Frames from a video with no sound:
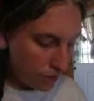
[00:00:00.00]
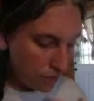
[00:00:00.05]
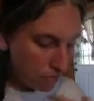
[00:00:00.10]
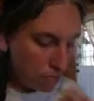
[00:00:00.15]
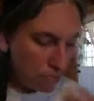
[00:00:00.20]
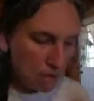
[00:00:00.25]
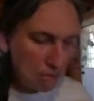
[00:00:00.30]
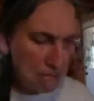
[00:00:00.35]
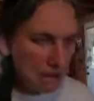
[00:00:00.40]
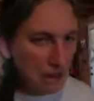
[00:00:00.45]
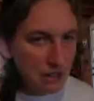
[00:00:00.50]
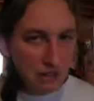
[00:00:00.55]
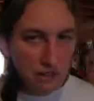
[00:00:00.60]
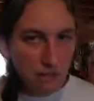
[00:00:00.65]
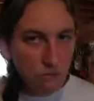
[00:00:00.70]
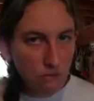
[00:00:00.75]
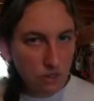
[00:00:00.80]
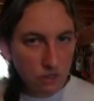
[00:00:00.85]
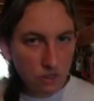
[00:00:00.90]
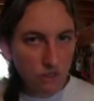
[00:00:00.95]
Be
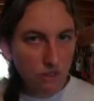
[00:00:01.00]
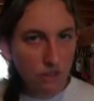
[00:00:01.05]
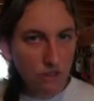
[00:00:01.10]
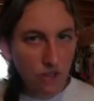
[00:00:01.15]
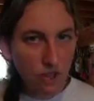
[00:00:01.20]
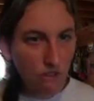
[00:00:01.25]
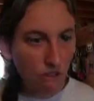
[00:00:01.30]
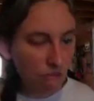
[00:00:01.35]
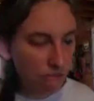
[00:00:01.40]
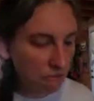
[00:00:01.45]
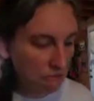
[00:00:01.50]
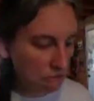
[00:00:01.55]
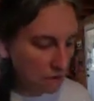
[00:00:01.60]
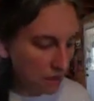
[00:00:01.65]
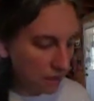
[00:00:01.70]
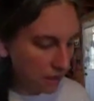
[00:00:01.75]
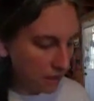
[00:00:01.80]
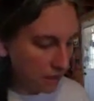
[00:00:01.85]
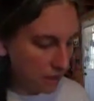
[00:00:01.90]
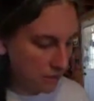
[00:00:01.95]
patient with yourself,
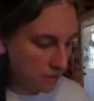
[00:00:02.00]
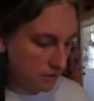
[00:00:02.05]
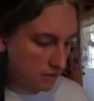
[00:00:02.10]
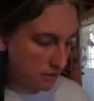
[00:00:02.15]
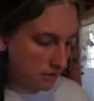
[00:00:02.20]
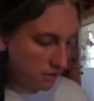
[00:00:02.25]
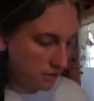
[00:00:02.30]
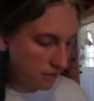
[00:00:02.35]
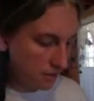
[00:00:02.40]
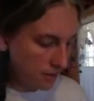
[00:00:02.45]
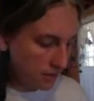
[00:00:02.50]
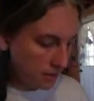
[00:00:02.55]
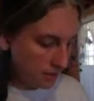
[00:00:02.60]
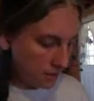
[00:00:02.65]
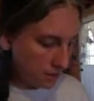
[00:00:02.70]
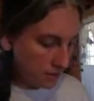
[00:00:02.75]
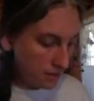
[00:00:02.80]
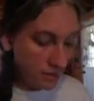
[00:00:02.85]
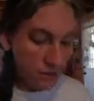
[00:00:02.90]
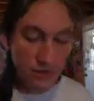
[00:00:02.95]
because
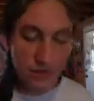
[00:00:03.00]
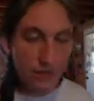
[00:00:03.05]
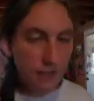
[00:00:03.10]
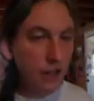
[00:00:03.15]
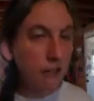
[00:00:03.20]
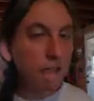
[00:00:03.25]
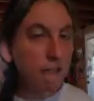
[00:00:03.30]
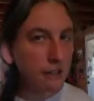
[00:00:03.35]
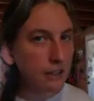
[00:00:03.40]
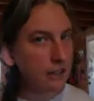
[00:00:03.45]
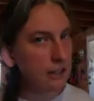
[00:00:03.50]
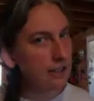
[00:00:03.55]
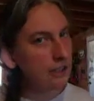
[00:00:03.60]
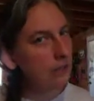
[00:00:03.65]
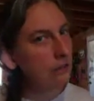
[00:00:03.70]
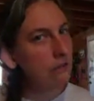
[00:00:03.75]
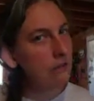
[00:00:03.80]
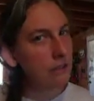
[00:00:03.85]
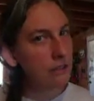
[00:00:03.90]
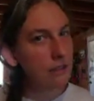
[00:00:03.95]
you can definitely
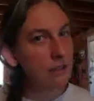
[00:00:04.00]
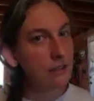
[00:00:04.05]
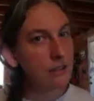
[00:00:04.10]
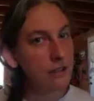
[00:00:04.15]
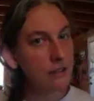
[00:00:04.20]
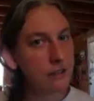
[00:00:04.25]
do this